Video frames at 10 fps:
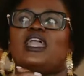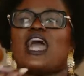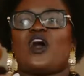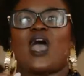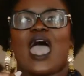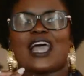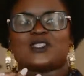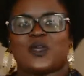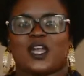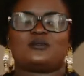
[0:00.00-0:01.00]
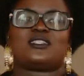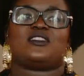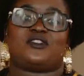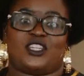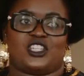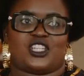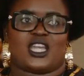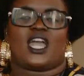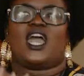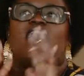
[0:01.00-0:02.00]
Now, as we come to the
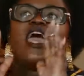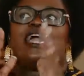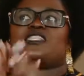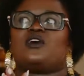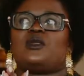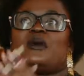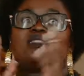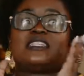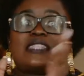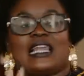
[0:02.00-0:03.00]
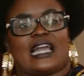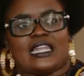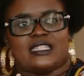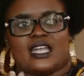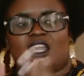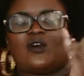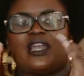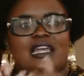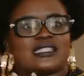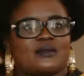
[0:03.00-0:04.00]
finishing, it's all about the style calendar. Now, on
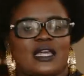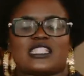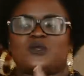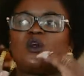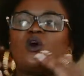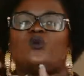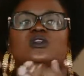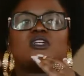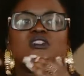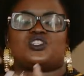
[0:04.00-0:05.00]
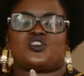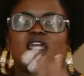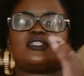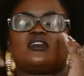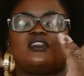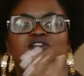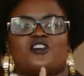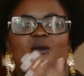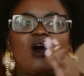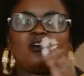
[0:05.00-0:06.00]
Lysa magazine, we're always going to try to
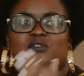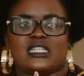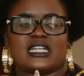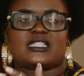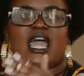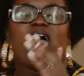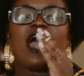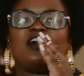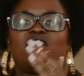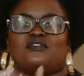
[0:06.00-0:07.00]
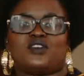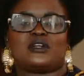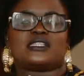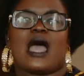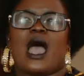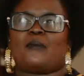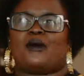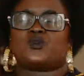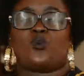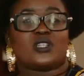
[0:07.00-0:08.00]
inform our readers and our viewers
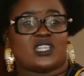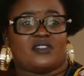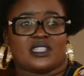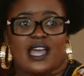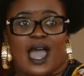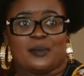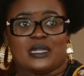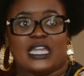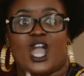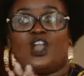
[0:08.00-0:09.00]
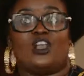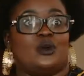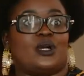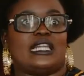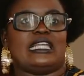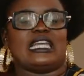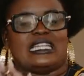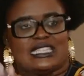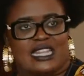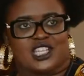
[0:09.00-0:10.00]
about what events are happening locally,
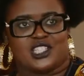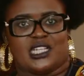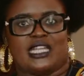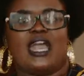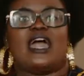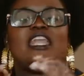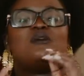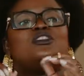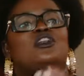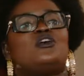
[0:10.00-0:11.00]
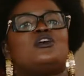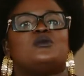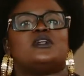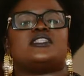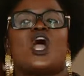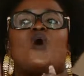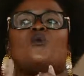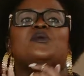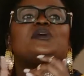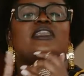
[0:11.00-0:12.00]
internationally. Now, with the local ones,
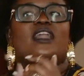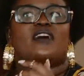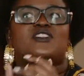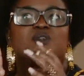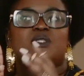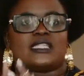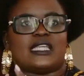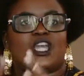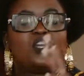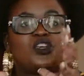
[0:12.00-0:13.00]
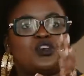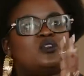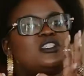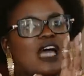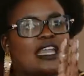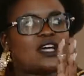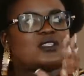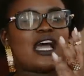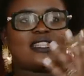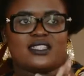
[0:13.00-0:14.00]
we would love to see huge
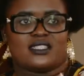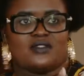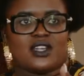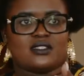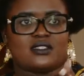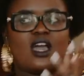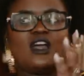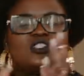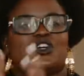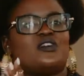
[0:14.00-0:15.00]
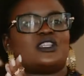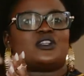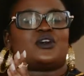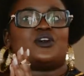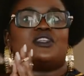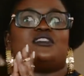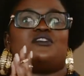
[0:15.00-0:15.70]
turnouts at these events. So far, so good.